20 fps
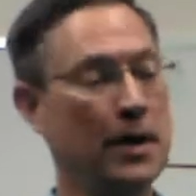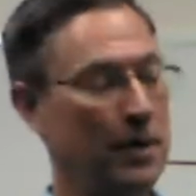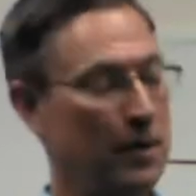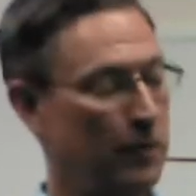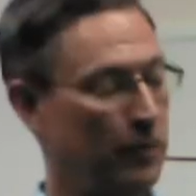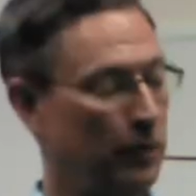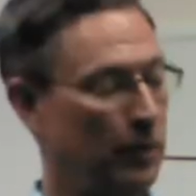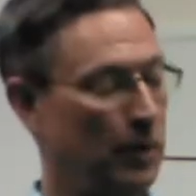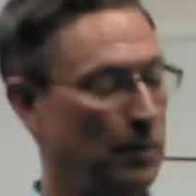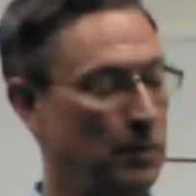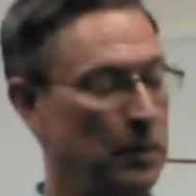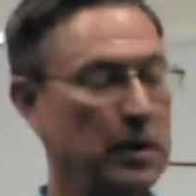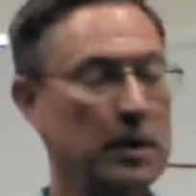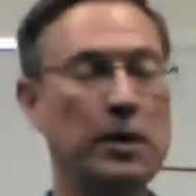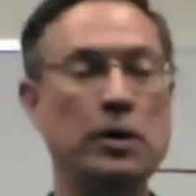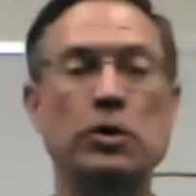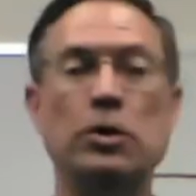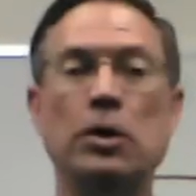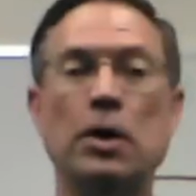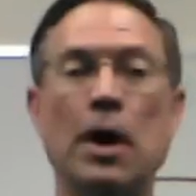from the
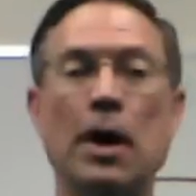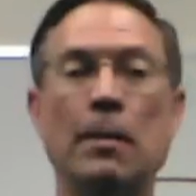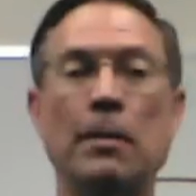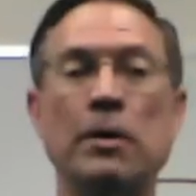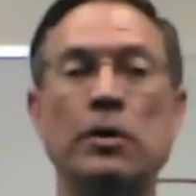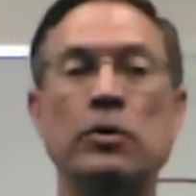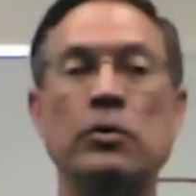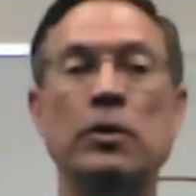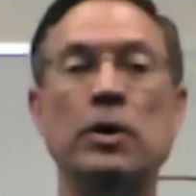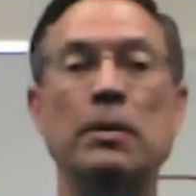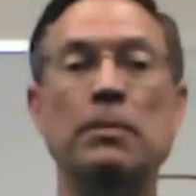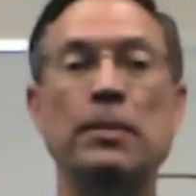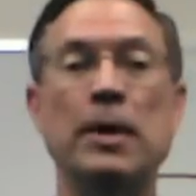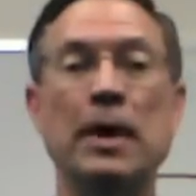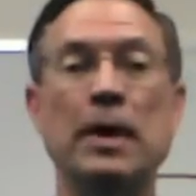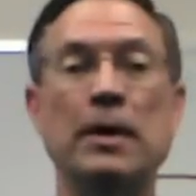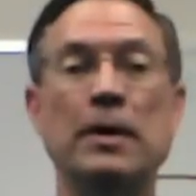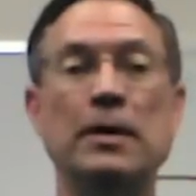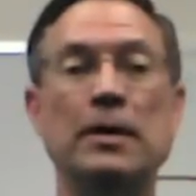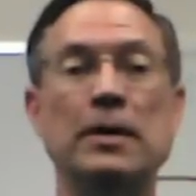Geometry
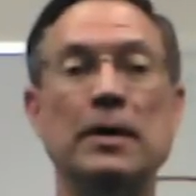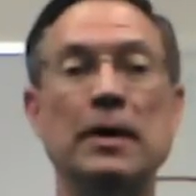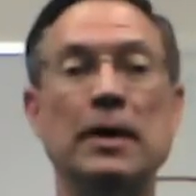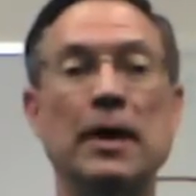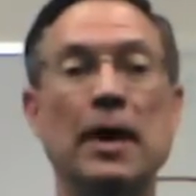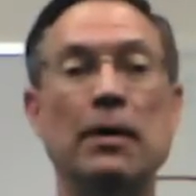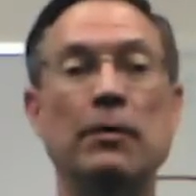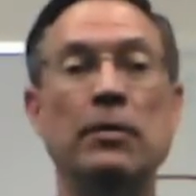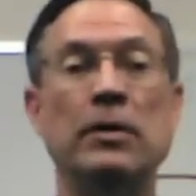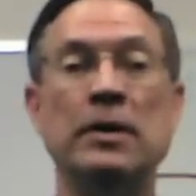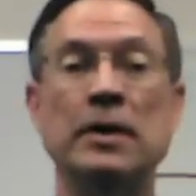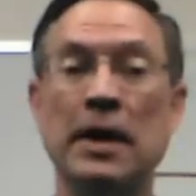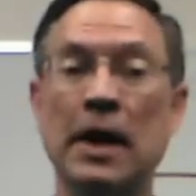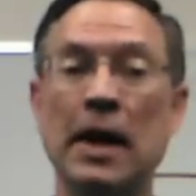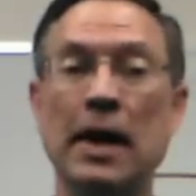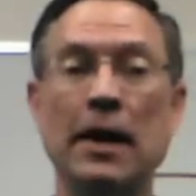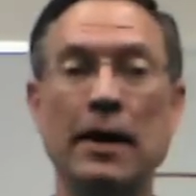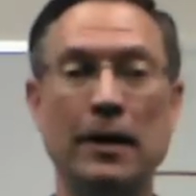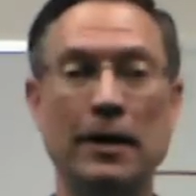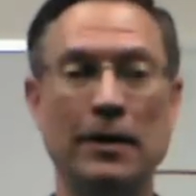PACE
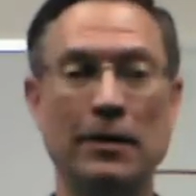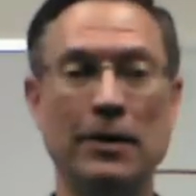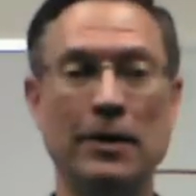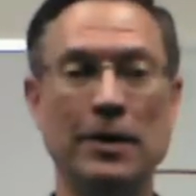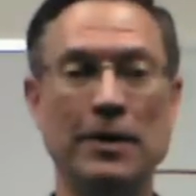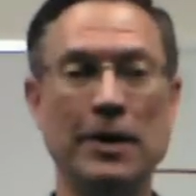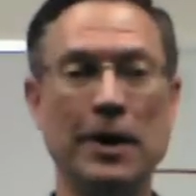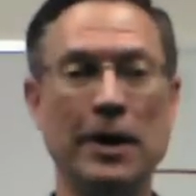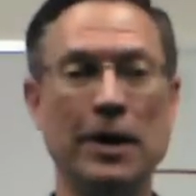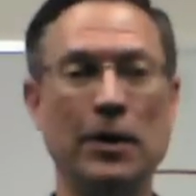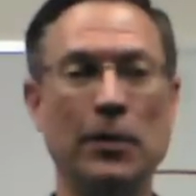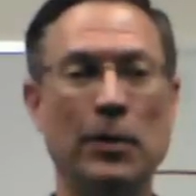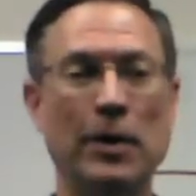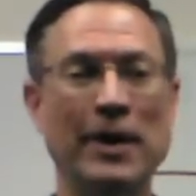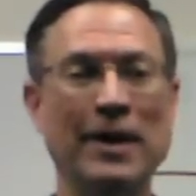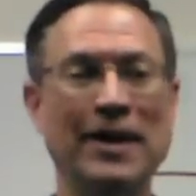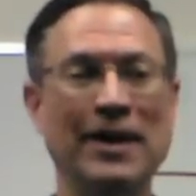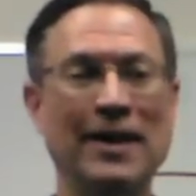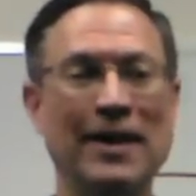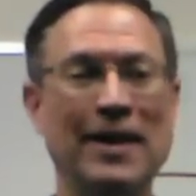1110, the second one.
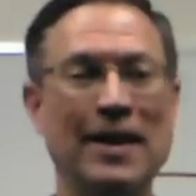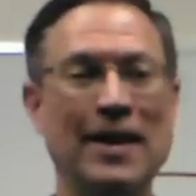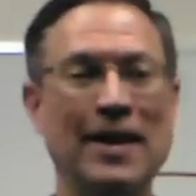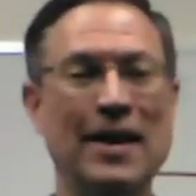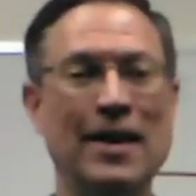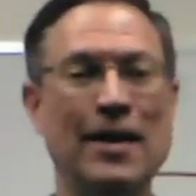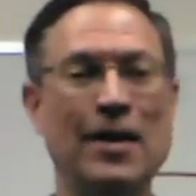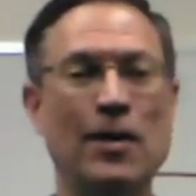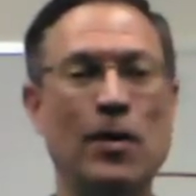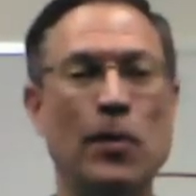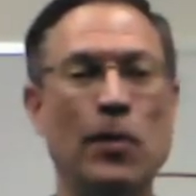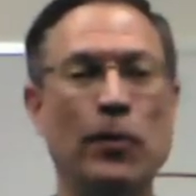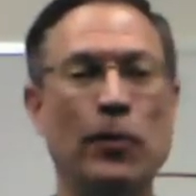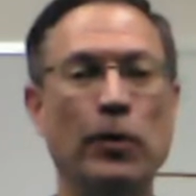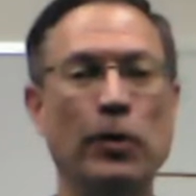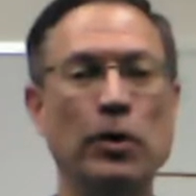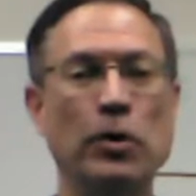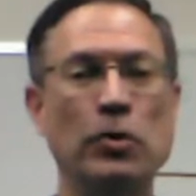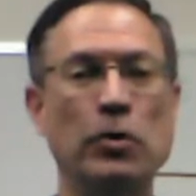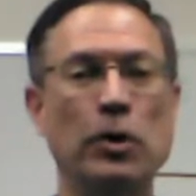
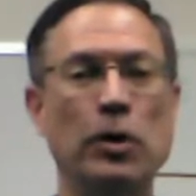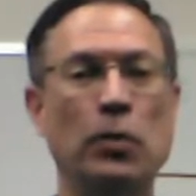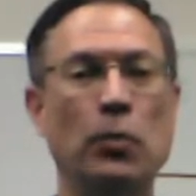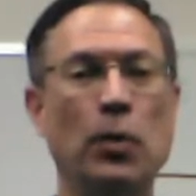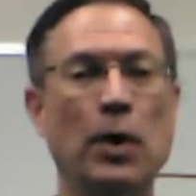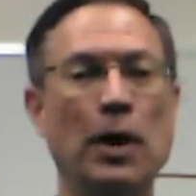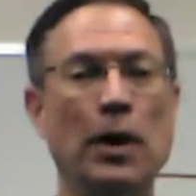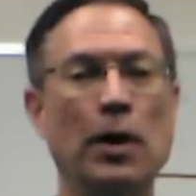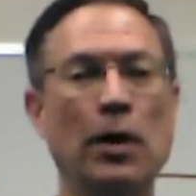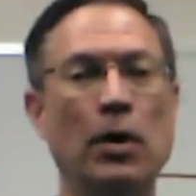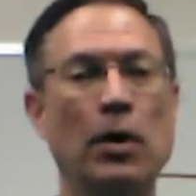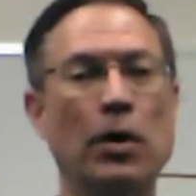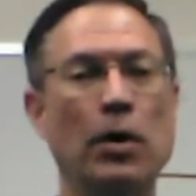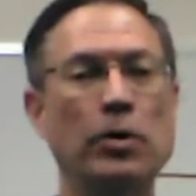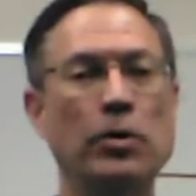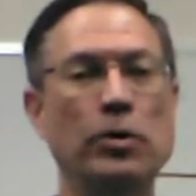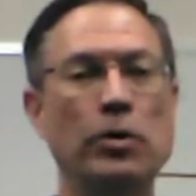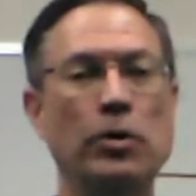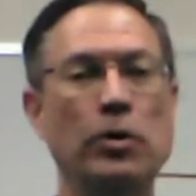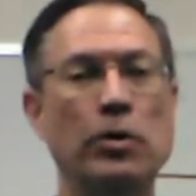Hopefully you did well
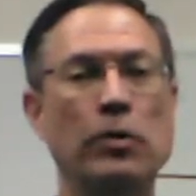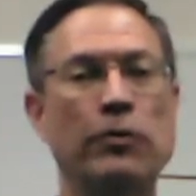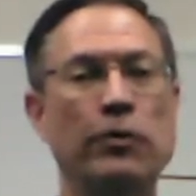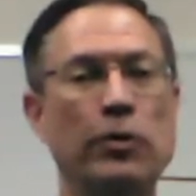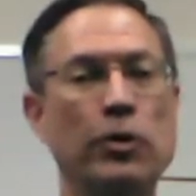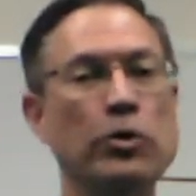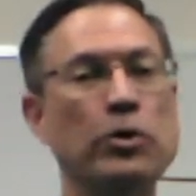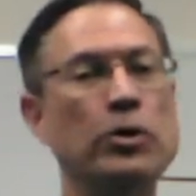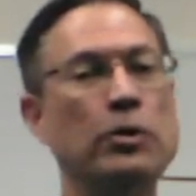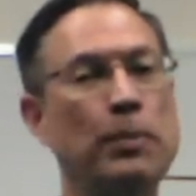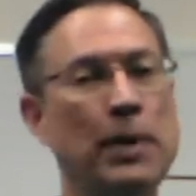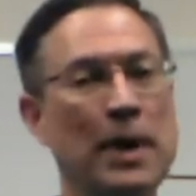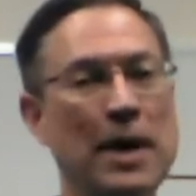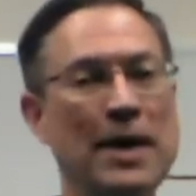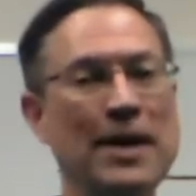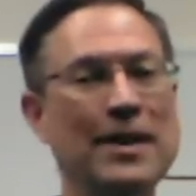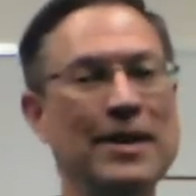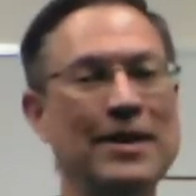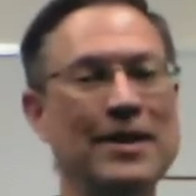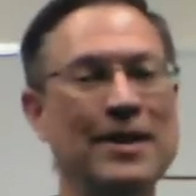on your first
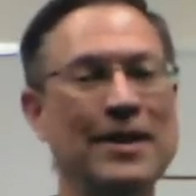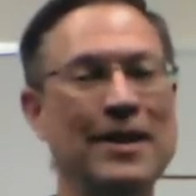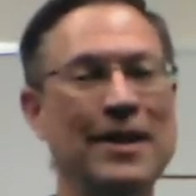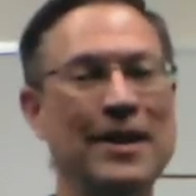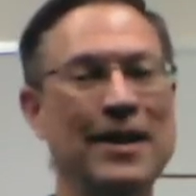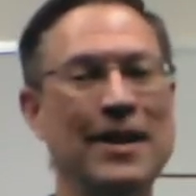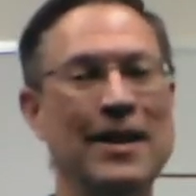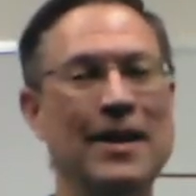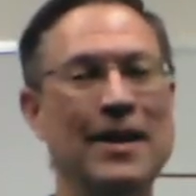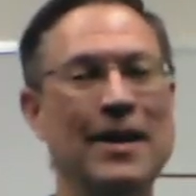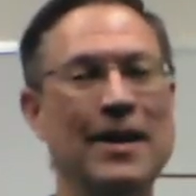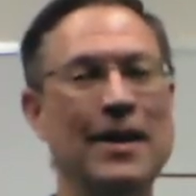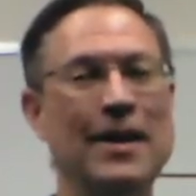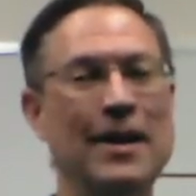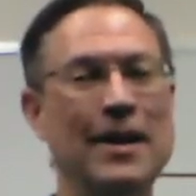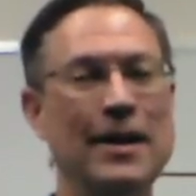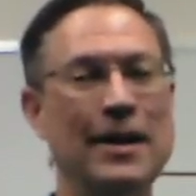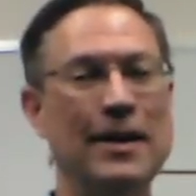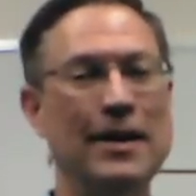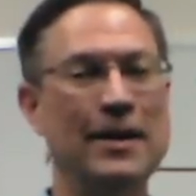PACE.
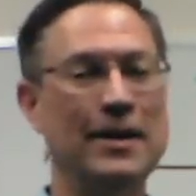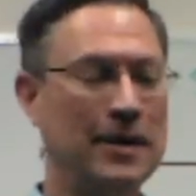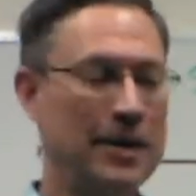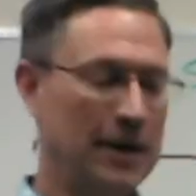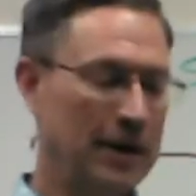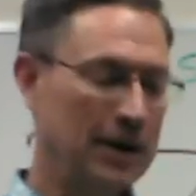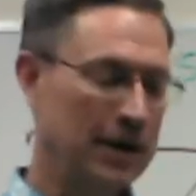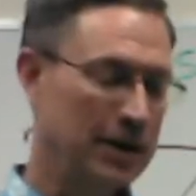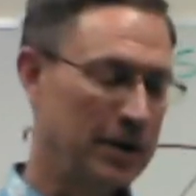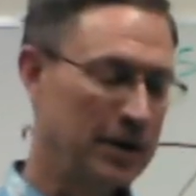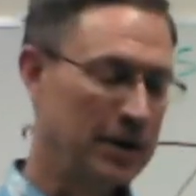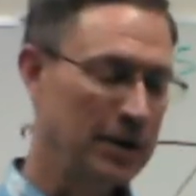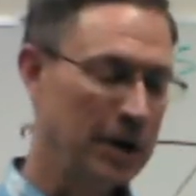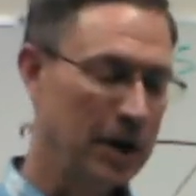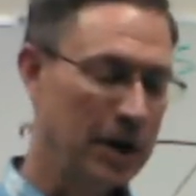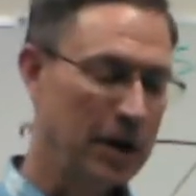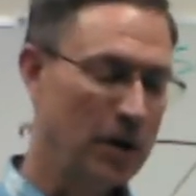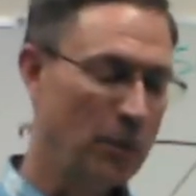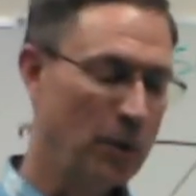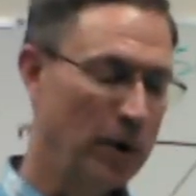And uh, the
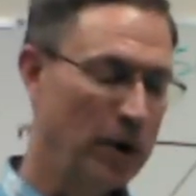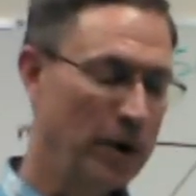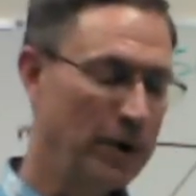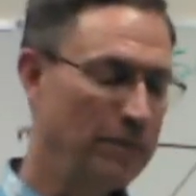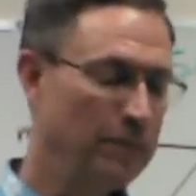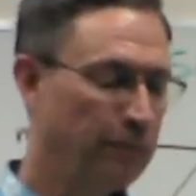second one